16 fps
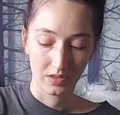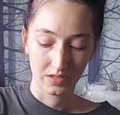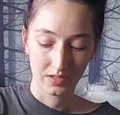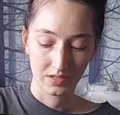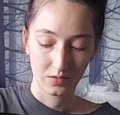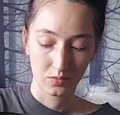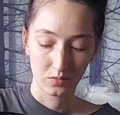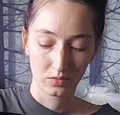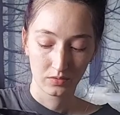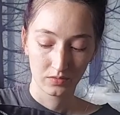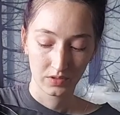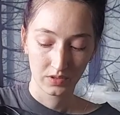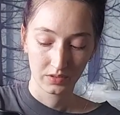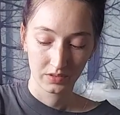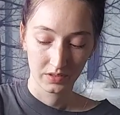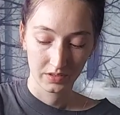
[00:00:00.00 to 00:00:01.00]
this cool
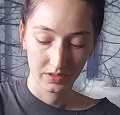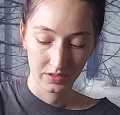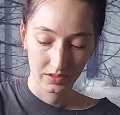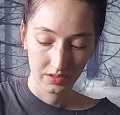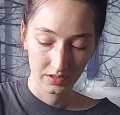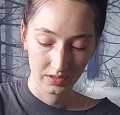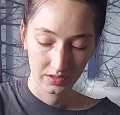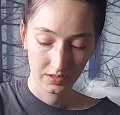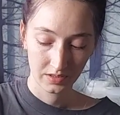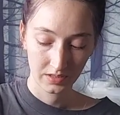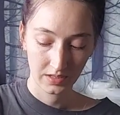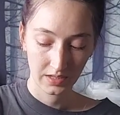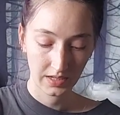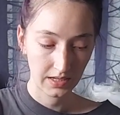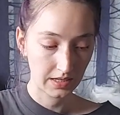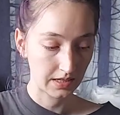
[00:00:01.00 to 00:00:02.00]
filter.
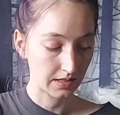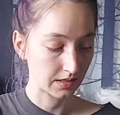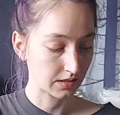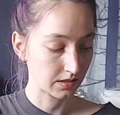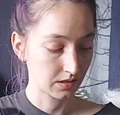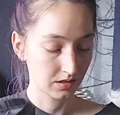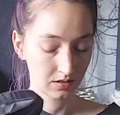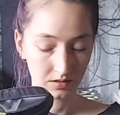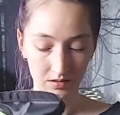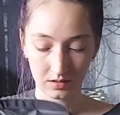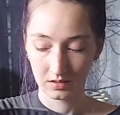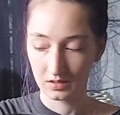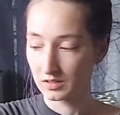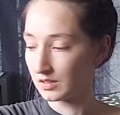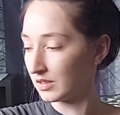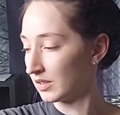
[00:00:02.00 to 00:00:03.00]
And
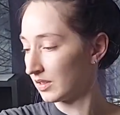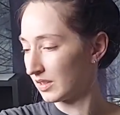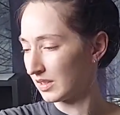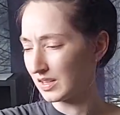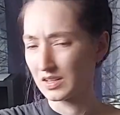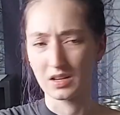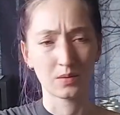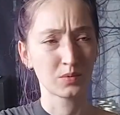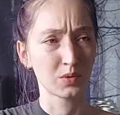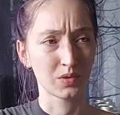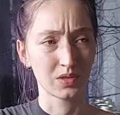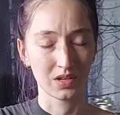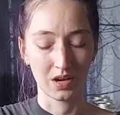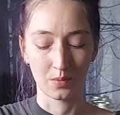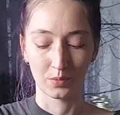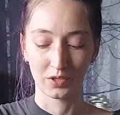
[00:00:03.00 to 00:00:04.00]
it comes with
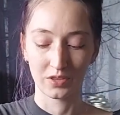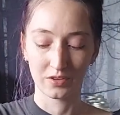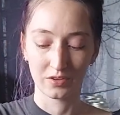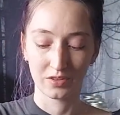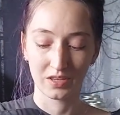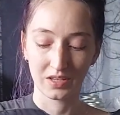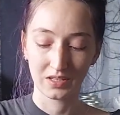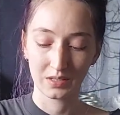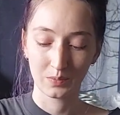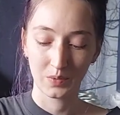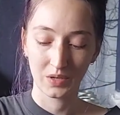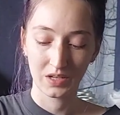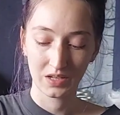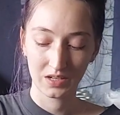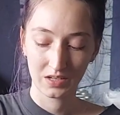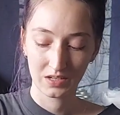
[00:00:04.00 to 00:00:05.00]
a couple other things,
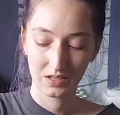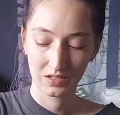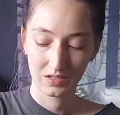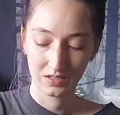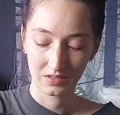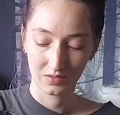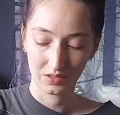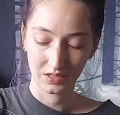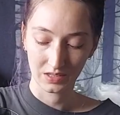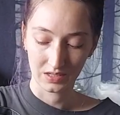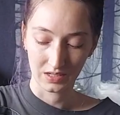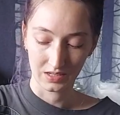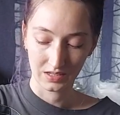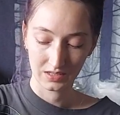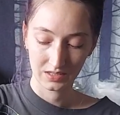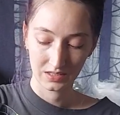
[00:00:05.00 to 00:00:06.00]
but it's
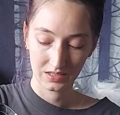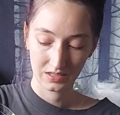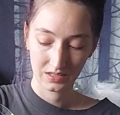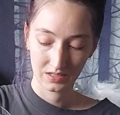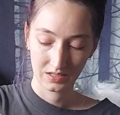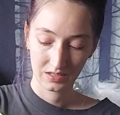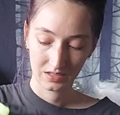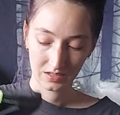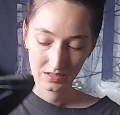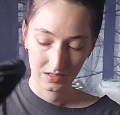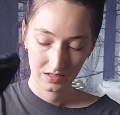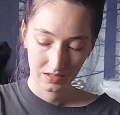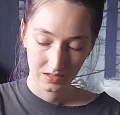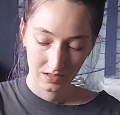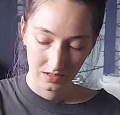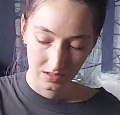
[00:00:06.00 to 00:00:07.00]
really
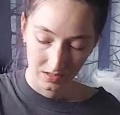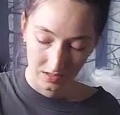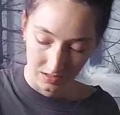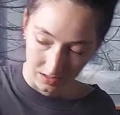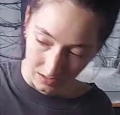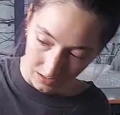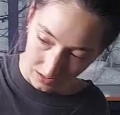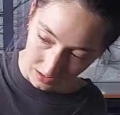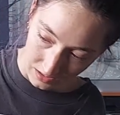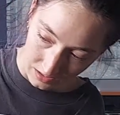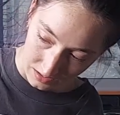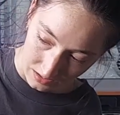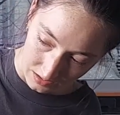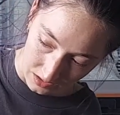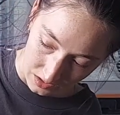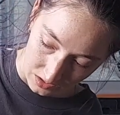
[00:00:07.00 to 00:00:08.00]
nice.
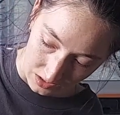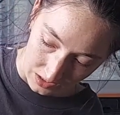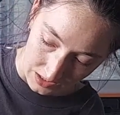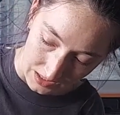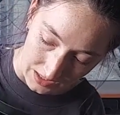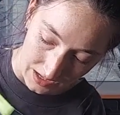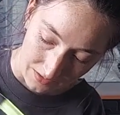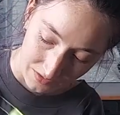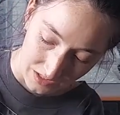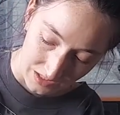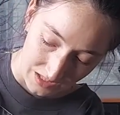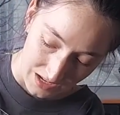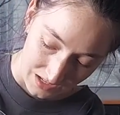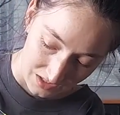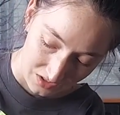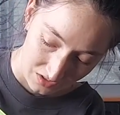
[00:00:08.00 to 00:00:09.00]
I'm just trying to get every
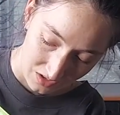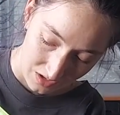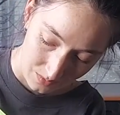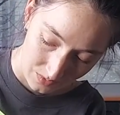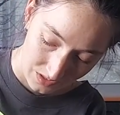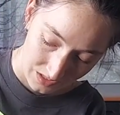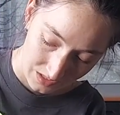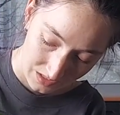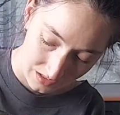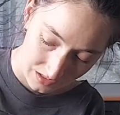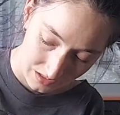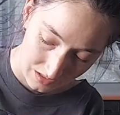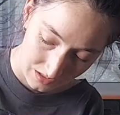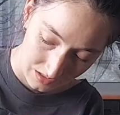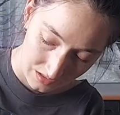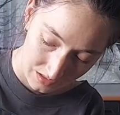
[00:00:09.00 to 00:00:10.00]
last drop of this
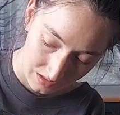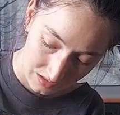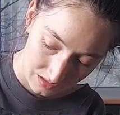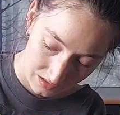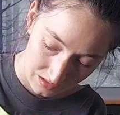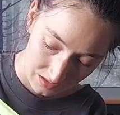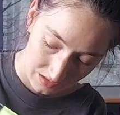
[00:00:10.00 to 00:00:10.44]
goodness.